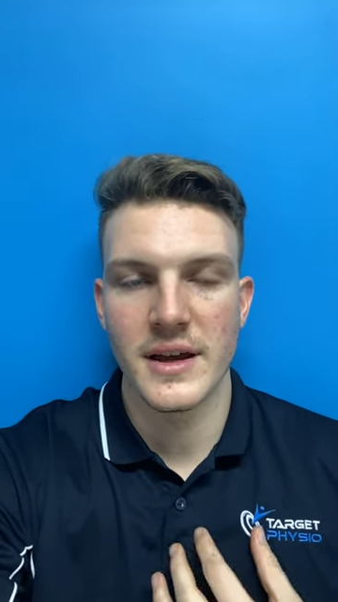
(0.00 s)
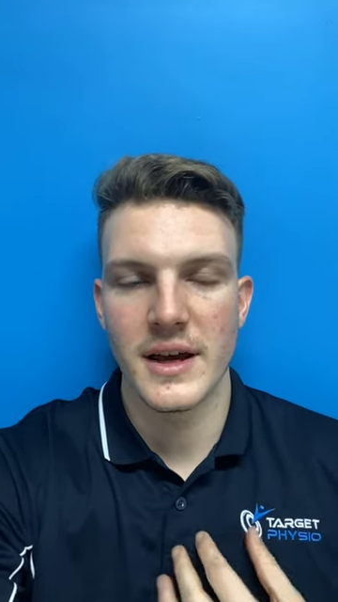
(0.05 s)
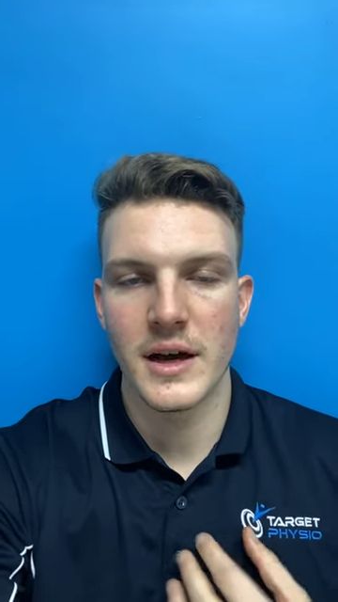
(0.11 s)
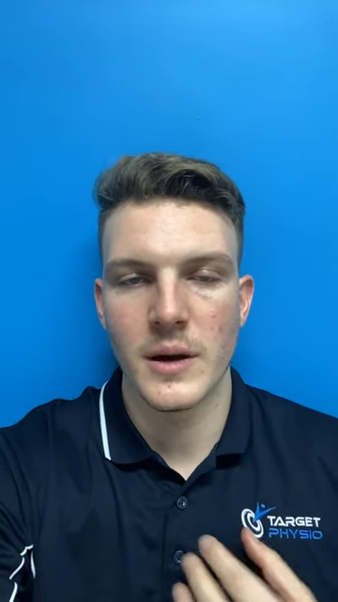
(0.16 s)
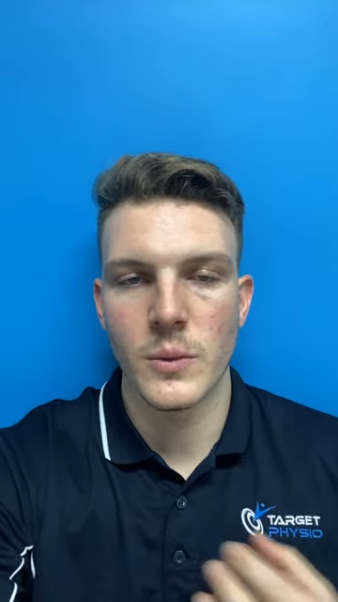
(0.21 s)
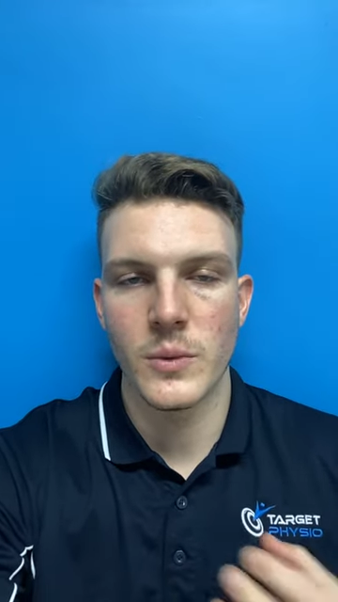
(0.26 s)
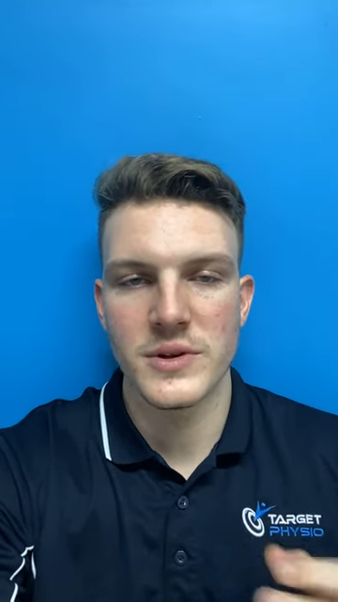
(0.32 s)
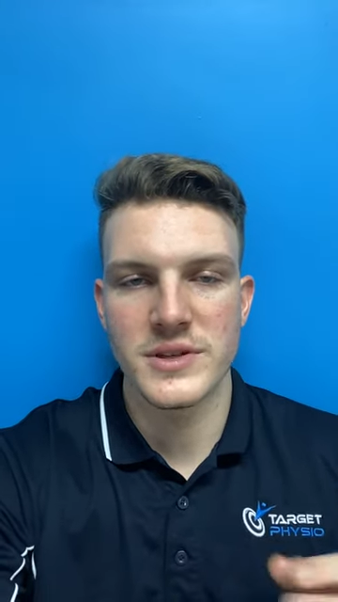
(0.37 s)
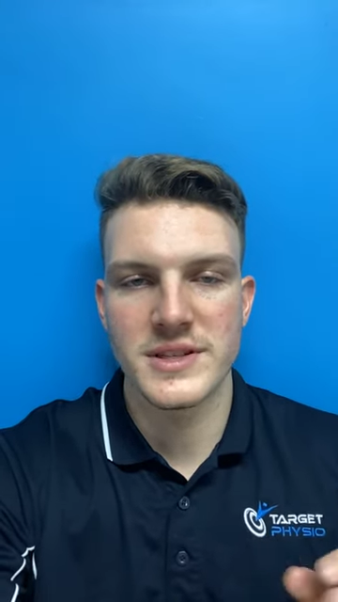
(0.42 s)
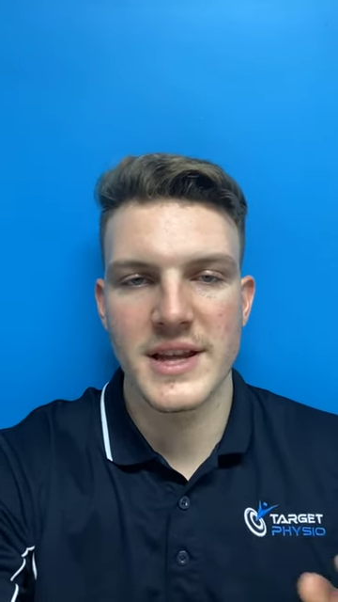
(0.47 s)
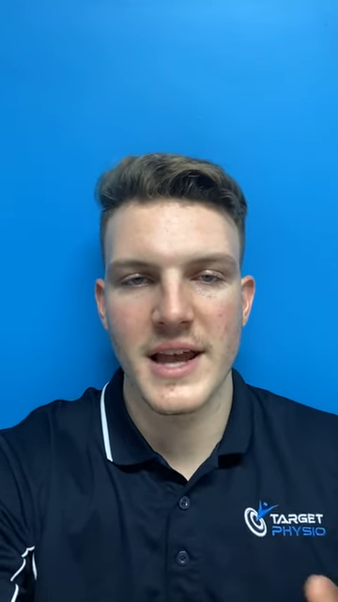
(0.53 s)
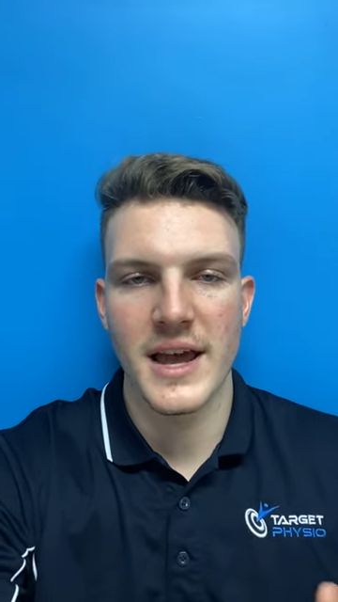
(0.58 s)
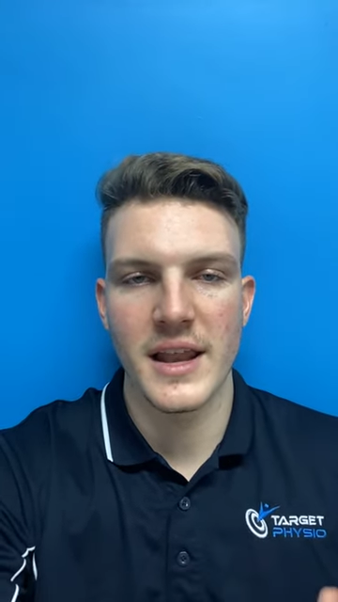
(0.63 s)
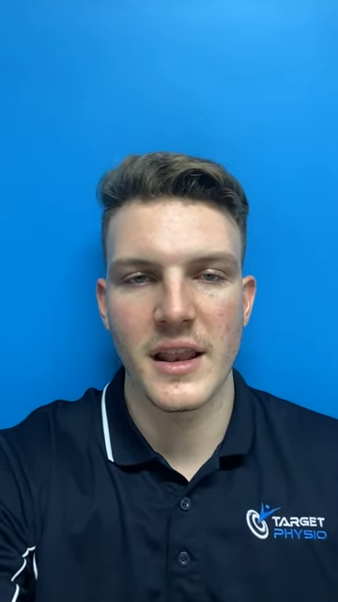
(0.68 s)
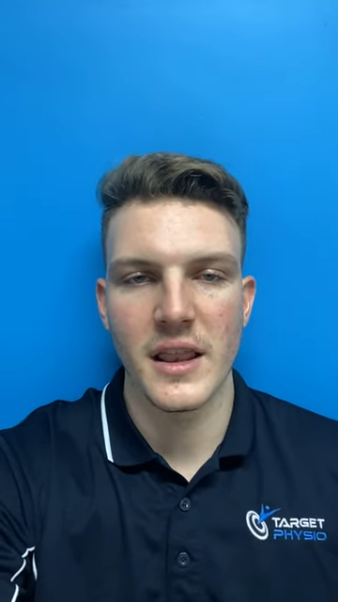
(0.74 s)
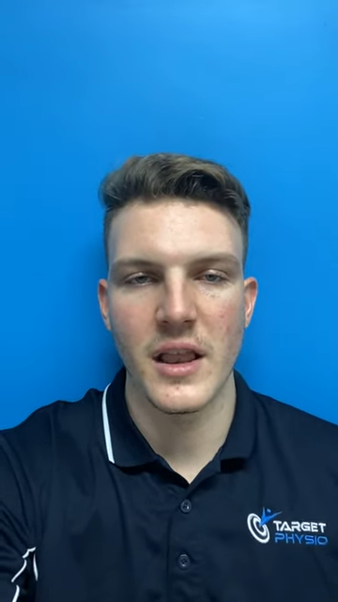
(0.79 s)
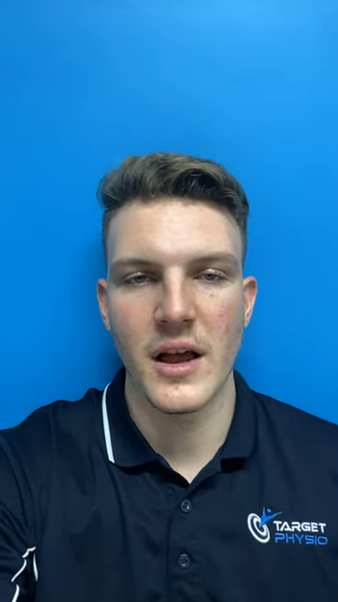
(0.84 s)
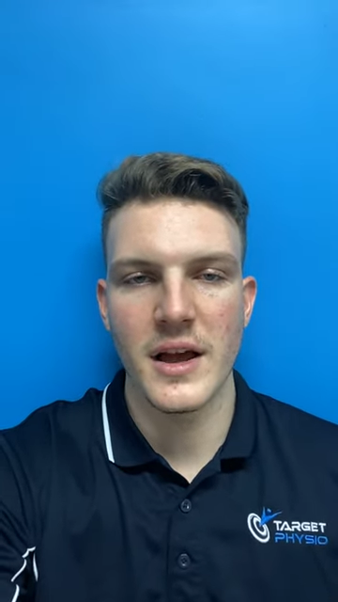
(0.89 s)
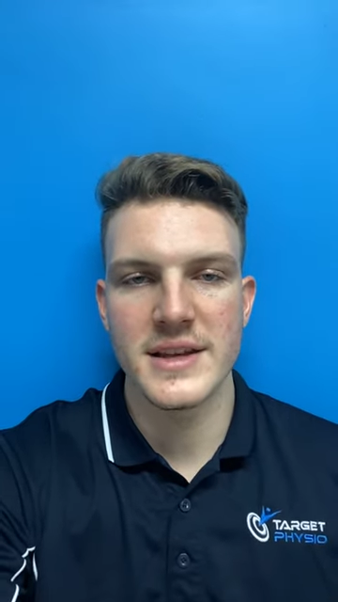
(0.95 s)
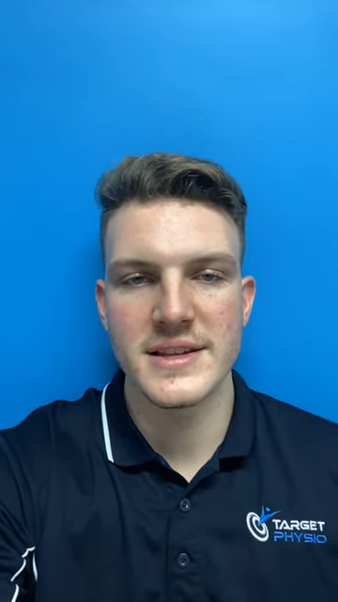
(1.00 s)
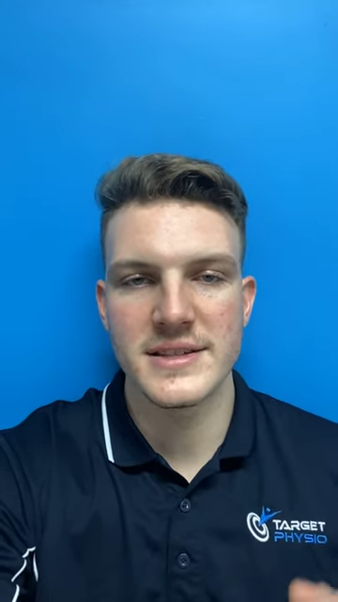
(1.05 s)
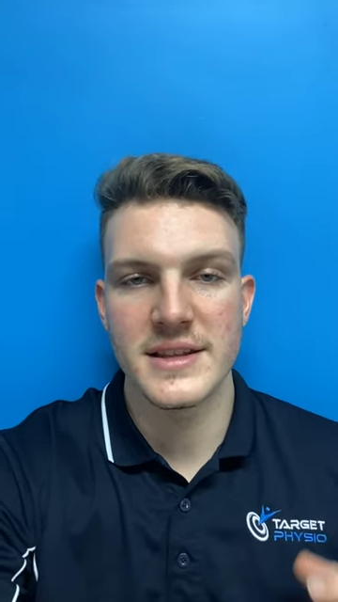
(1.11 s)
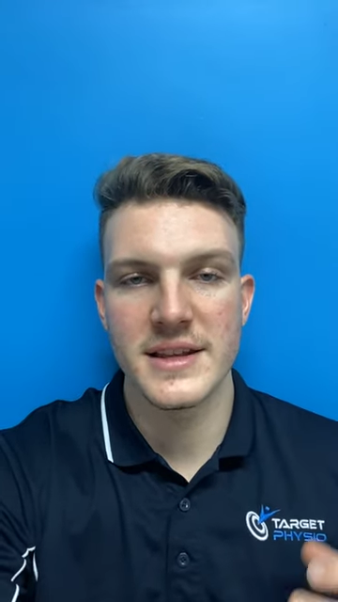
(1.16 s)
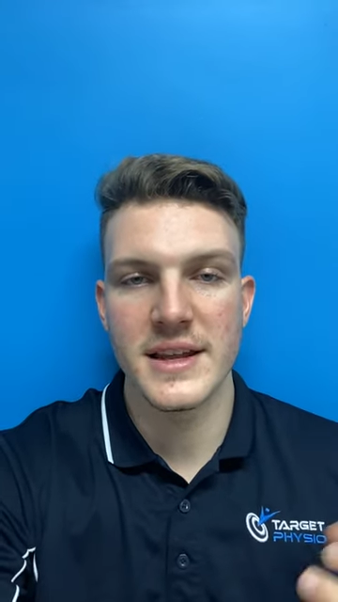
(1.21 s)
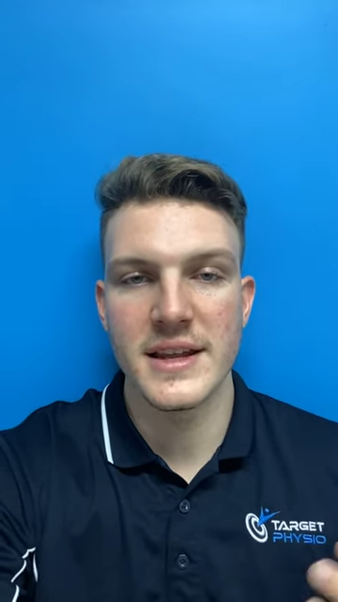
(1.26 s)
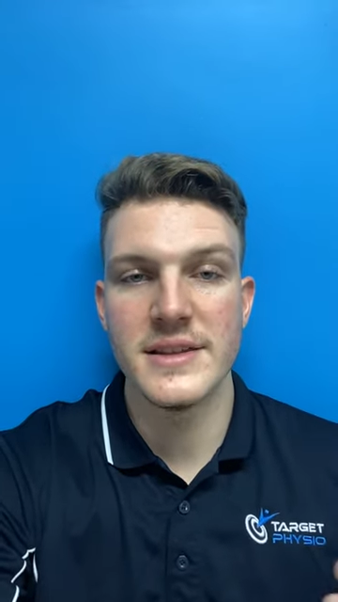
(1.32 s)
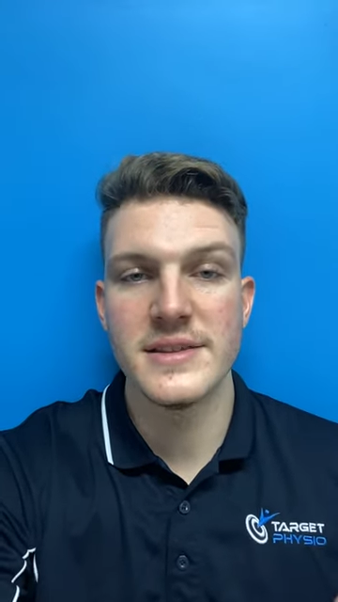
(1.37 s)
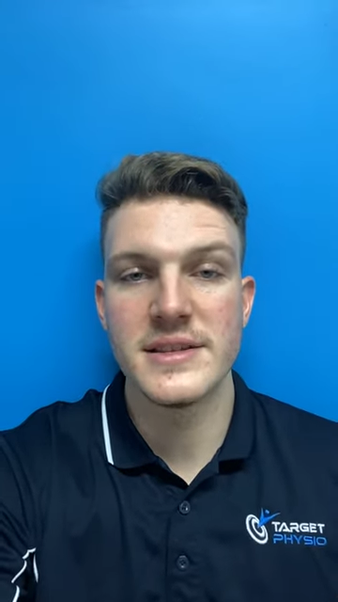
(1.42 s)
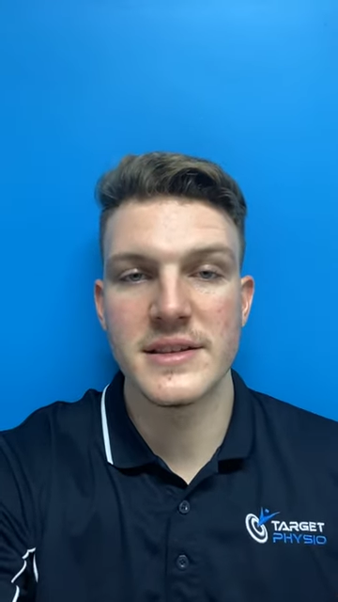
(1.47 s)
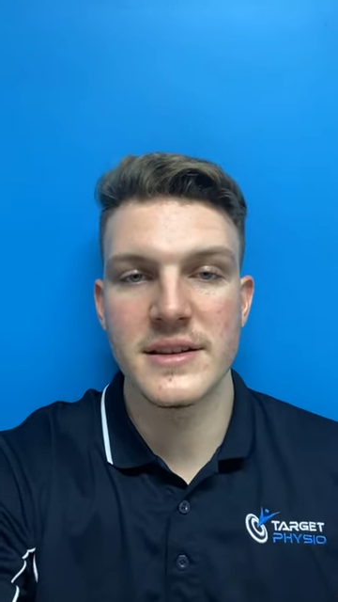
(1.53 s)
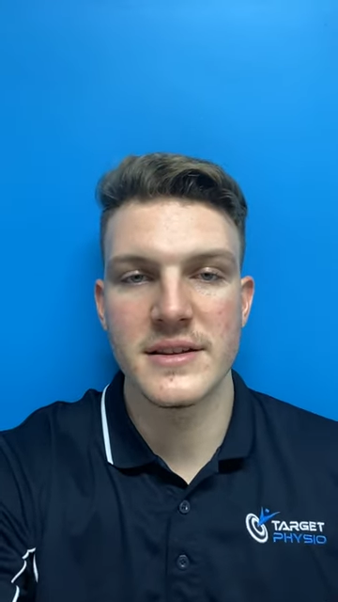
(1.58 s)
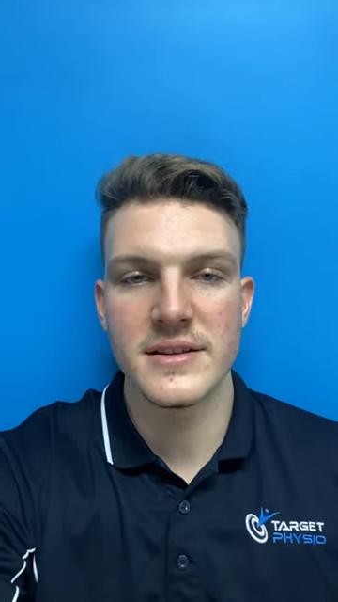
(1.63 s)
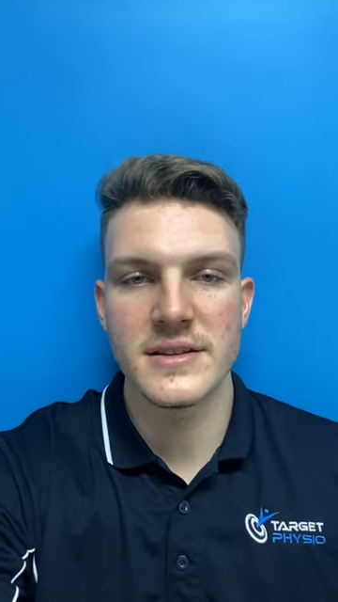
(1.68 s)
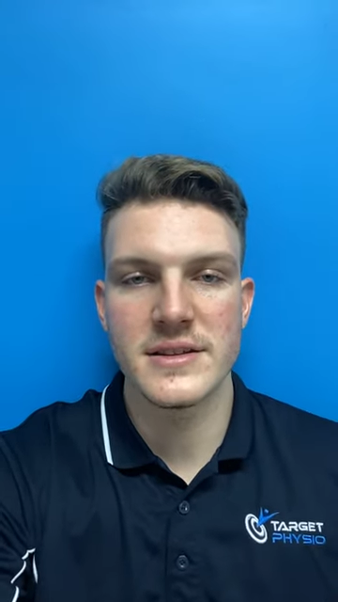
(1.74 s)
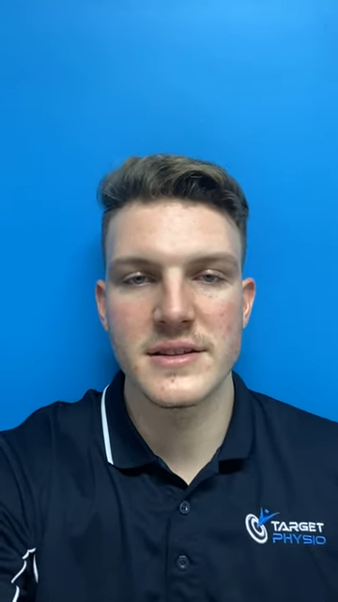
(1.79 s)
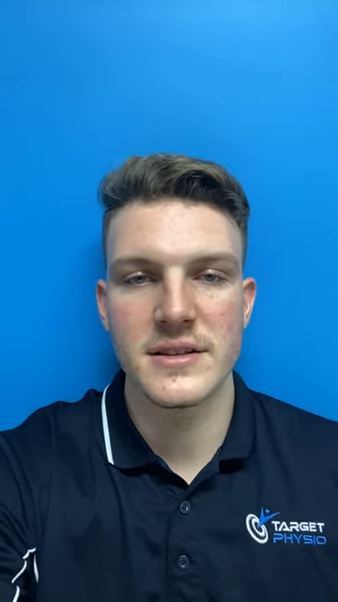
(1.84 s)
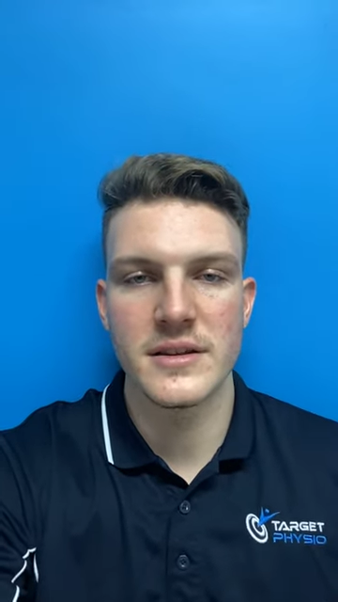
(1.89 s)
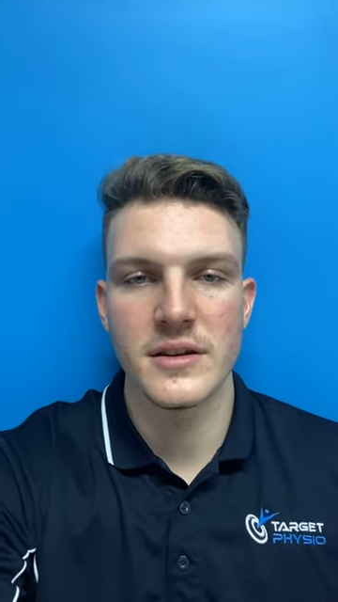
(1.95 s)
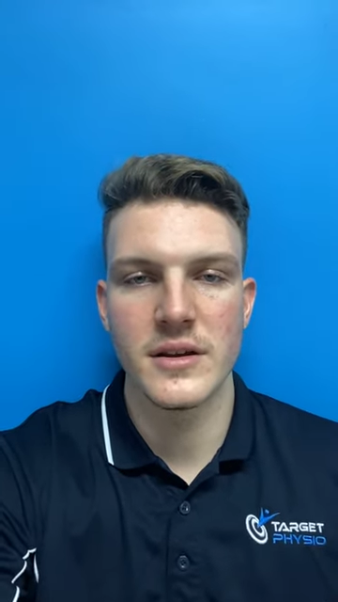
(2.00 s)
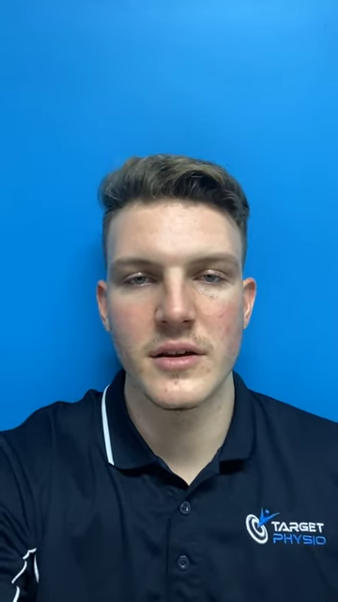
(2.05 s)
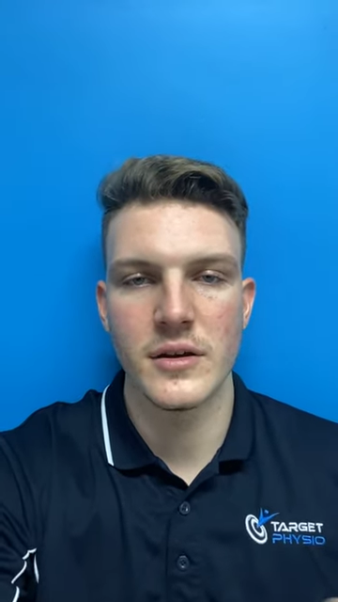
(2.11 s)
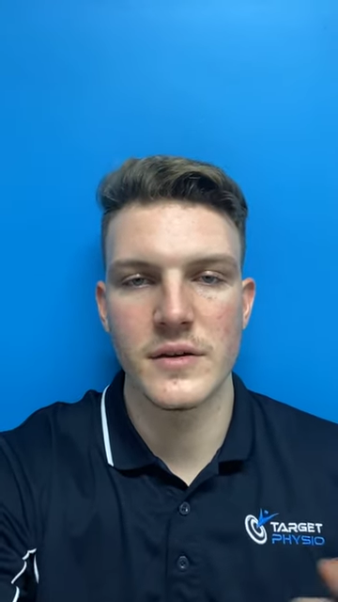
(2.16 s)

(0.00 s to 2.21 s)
was to analyze the incidence